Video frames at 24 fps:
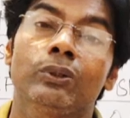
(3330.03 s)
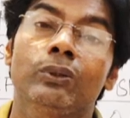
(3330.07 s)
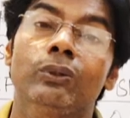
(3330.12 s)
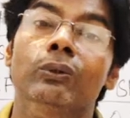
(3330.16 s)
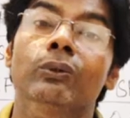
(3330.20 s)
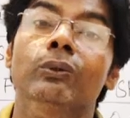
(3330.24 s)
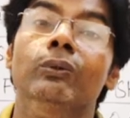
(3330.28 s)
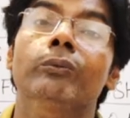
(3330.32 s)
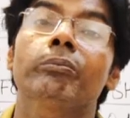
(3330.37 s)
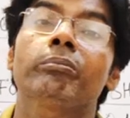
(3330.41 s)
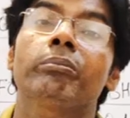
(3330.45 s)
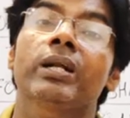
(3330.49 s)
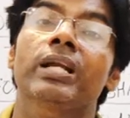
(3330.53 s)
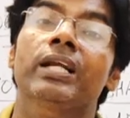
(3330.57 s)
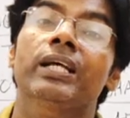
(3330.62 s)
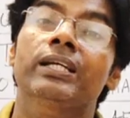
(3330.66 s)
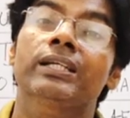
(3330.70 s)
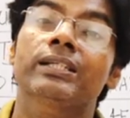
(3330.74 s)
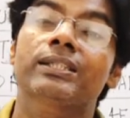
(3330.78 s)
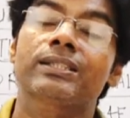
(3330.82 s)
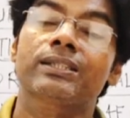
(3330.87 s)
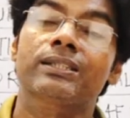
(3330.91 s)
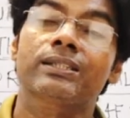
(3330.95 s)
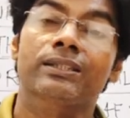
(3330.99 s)

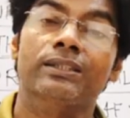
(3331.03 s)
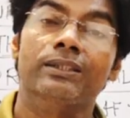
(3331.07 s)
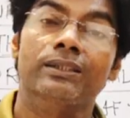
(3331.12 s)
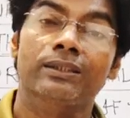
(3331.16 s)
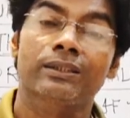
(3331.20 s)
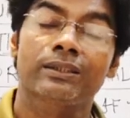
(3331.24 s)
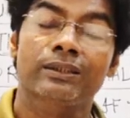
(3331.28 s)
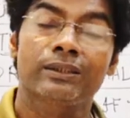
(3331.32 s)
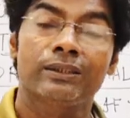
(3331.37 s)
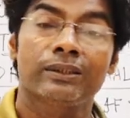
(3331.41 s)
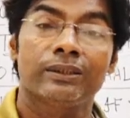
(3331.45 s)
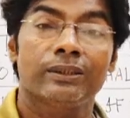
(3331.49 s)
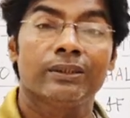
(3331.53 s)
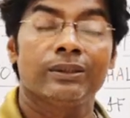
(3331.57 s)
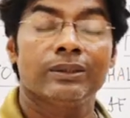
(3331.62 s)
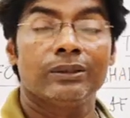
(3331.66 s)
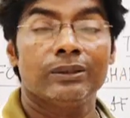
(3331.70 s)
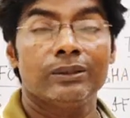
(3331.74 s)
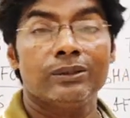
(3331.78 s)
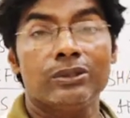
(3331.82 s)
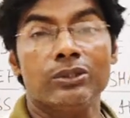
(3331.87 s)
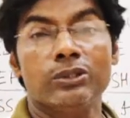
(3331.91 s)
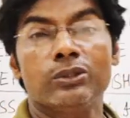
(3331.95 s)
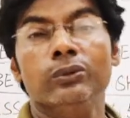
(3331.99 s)
hopeless
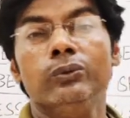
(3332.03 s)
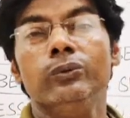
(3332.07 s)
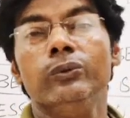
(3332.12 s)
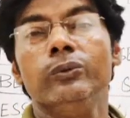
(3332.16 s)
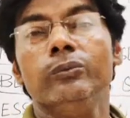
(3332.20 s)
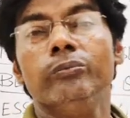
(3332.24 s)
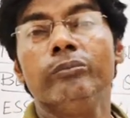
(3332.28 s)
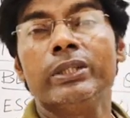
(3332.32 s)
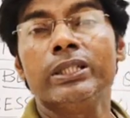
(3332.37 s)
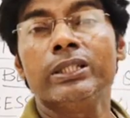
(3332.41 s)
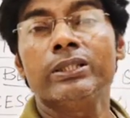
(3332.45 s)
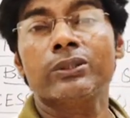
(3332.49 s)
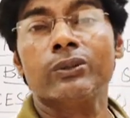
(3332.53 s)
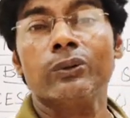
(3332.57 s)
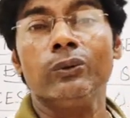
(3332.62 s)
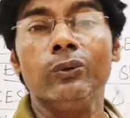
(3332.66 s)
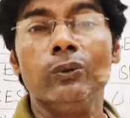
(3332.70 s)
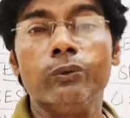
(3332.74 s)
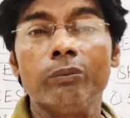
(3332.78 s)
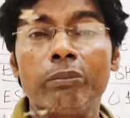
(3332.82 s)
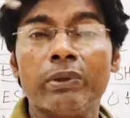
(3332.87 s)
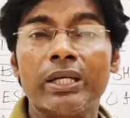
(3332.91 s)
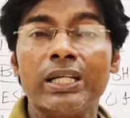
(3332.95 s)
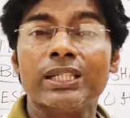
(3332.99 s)
doom means
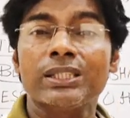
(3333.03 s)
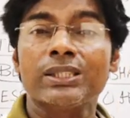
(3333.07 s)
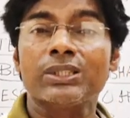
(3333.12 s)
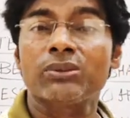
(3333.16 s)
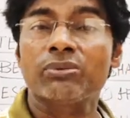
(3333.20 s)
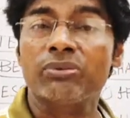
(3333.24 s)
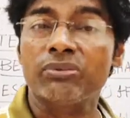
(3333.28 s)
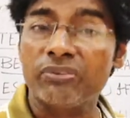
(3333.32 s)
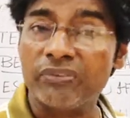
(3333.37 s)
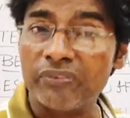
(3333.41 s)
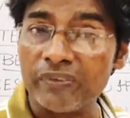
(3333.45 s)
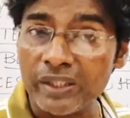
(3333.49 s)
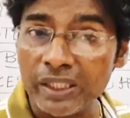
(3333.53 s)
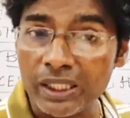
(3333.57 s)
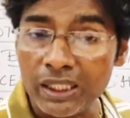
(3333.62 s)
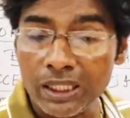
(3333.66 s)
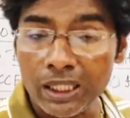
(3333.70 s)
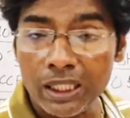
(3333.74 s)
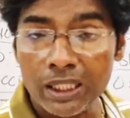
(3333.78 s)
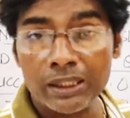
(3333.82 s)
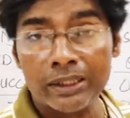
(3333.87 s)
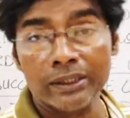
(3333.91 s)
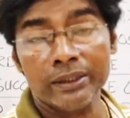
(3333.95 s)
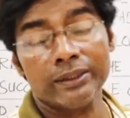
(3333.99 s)
hopeless
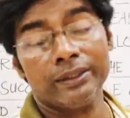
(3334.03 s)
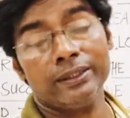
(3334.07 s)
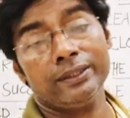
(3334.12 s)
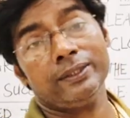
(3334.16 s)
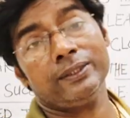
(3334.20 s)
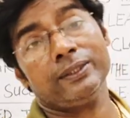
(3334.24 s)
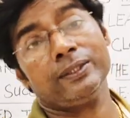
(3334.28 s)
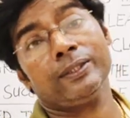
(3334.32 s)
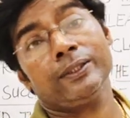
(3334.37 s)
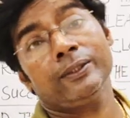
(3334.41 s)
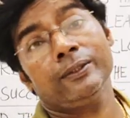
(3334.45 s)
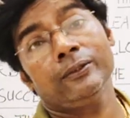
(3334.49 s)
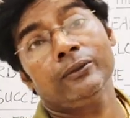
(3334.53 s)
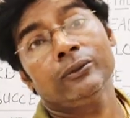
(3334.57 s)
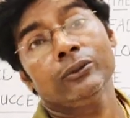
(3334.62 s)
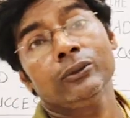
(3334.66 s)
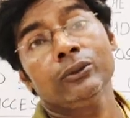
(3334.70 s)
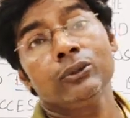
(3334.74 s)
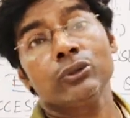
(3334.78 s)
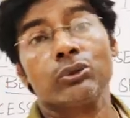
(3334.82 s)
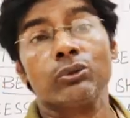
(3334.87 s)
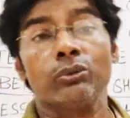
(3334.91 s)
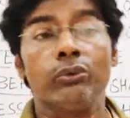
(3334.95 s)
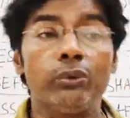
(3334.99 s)
failures.
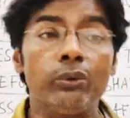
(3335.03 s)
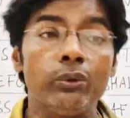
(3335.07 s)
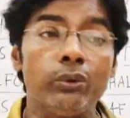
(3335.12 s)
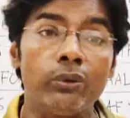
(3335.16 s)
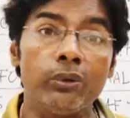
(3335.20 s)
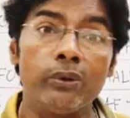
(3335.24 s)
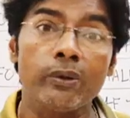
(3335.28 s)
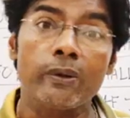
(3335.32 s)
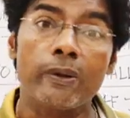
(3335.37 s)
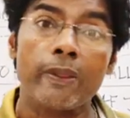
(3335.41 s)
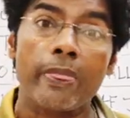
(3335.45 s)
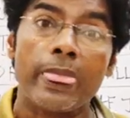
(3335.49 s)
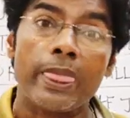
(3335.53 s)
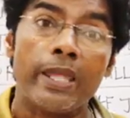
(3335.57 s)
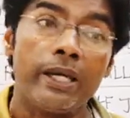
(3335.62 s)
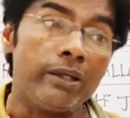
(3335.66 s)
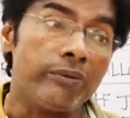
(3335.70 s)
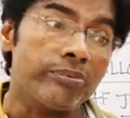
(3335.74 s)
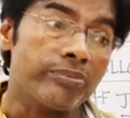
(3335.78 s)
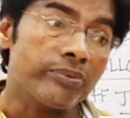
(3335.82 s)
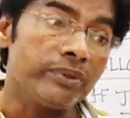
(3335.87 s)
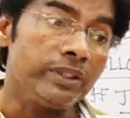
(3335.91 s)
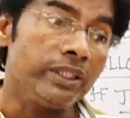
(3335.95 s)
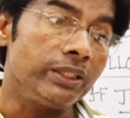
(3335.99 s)
So
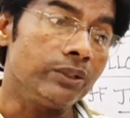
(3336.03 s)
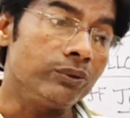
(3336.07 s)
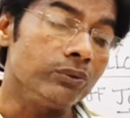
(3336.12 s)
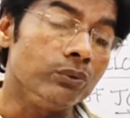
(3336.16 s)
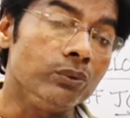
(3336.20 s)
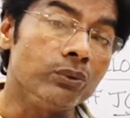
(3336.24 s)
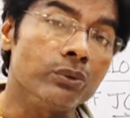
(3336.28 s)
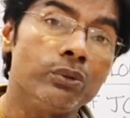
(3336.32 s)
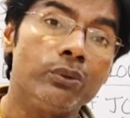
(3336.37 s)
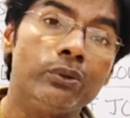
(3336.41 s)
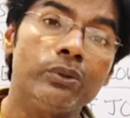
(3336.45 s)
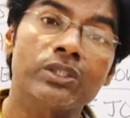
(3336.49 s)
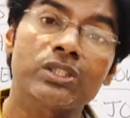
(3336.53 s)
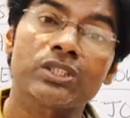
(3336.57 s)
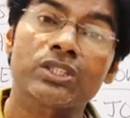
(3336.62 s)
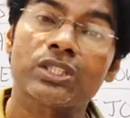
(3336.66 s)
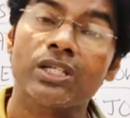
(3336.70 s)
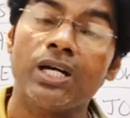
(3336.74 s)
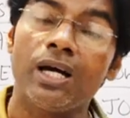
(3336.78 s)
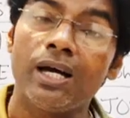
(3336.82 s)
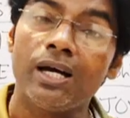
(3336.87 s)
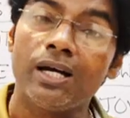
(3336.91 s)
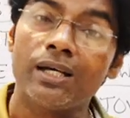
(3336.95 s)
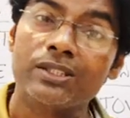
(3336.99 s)
if the cuckoo
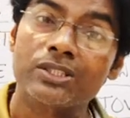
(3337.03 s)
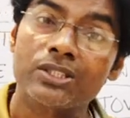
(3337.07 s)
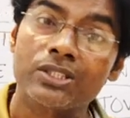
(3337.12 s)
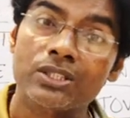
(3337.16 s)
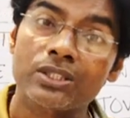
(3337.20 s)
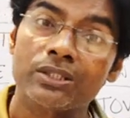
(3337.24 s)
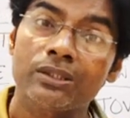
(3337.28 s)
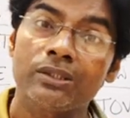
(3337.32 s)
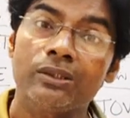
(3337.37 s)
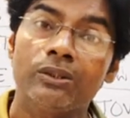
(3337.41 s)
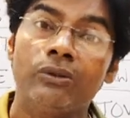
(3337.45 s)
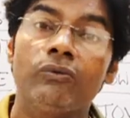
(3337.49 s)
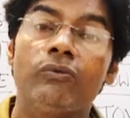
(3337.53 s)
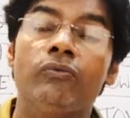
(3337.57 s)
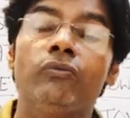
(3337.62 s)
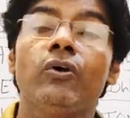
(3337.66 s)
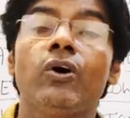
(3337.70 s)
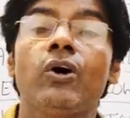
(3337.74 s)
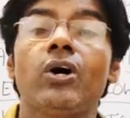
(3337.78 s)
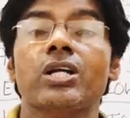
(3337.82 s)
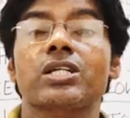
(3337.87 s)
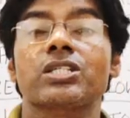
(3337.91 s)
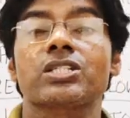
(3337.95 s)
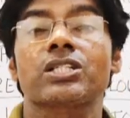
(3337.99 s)
start
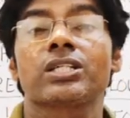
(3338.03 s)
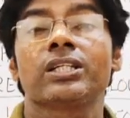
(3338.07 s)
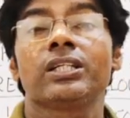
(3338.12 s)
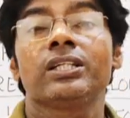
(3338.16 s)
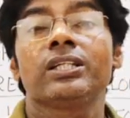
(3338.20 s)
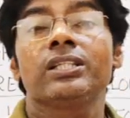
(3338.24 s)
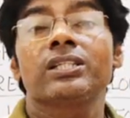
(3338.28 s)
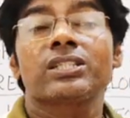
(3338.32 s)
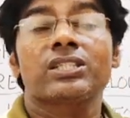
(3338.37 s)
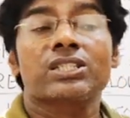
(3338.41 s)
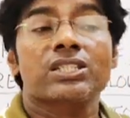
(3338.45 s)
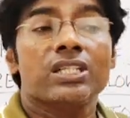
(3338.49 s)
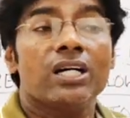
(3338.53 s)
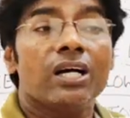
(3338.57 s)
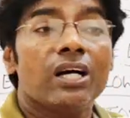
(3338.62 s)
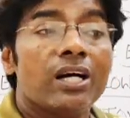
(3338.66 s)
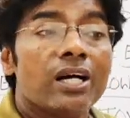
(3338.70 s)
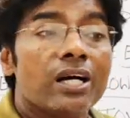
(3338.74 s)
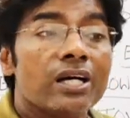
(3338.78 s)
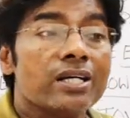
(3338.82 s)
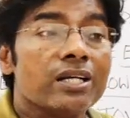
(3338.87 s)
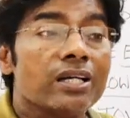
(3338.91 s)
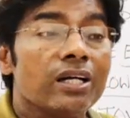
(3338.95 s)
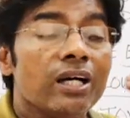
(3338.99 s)
what?
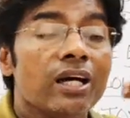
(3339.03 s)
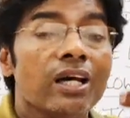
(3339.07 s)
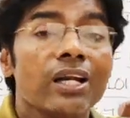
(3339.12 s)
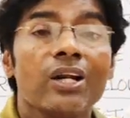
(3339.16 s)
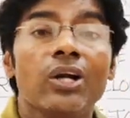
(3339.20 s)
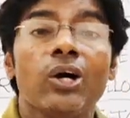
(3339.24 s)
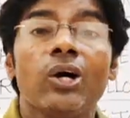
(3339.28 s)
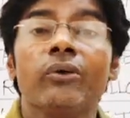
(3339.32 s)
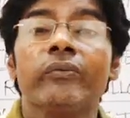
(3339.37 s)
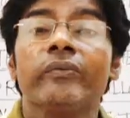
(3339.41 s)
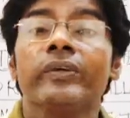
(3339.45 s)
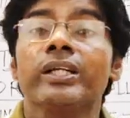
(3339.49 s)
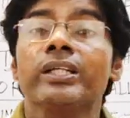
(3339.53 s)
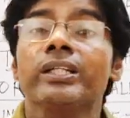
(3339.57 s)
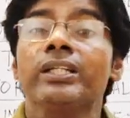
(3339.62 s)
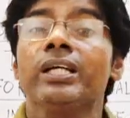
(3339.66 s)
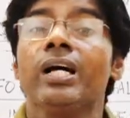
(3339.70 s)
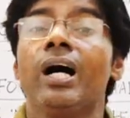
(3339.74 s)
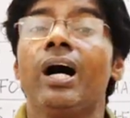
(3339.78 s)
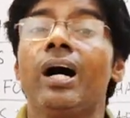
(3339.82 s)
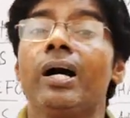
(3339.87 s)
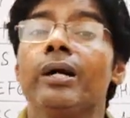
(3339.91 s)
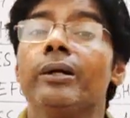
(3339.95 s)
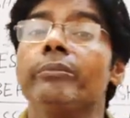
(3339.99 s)
Start allowing
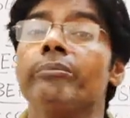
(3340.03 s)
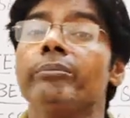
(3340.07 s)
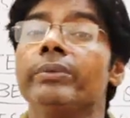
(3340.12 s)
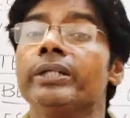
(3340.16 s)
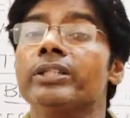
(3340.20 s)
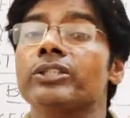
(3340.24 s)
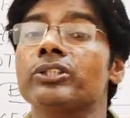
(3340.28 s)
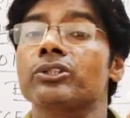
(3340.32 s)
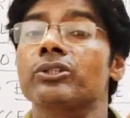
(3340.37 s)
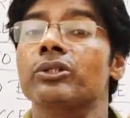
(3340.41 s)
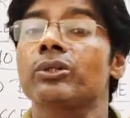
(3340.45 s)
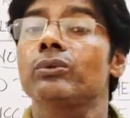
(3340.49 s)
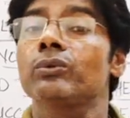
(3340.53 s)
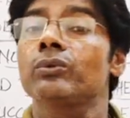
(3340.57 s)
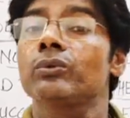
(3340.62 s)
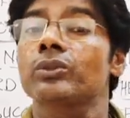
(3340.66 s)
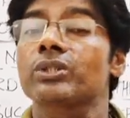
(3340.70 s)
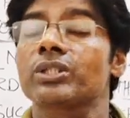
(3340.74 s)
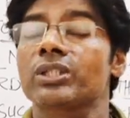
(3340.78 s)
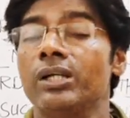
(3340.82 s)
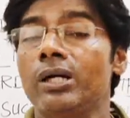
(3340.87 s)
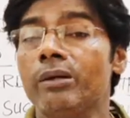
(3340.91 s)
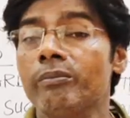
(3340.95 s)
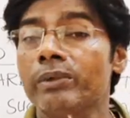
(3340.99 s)
the high pitched
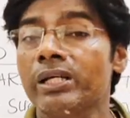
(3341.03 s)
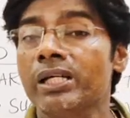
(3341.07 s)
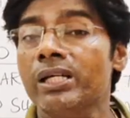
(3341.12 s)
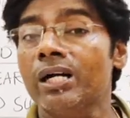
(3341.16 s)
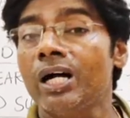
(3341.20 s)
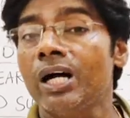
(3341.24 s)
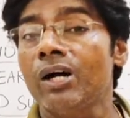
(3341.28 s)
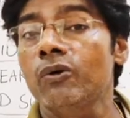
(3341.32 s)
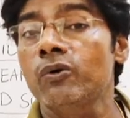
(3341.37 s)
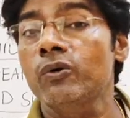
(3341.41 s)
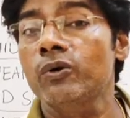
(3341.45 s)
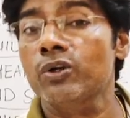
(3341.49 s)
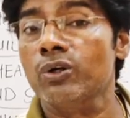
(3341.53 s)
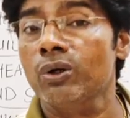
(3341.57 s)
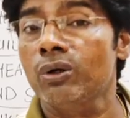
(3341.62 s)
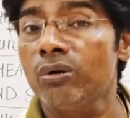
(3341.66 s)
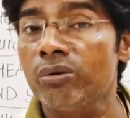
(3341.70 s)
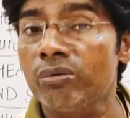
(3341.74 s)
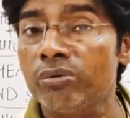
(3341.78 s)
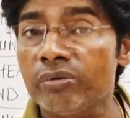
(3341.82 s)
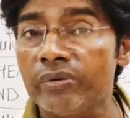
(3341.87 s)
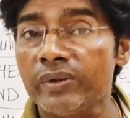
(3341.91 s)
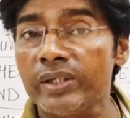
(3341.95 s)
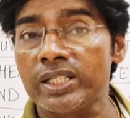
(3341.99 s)
note coming out
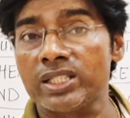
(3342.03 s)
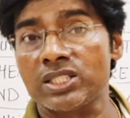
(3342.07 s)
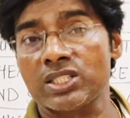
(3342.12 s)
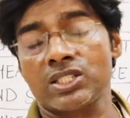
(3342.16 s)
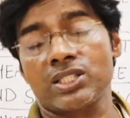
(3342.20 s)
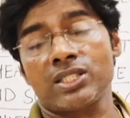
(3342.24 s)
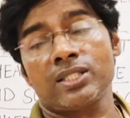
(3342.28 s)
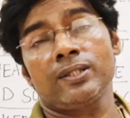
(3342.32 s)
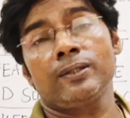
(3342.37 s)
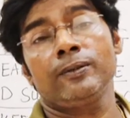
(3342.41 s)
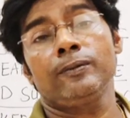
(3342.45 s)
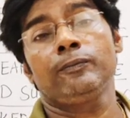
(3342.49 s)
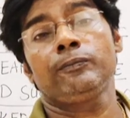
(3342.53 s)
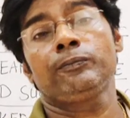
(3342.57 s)
of it.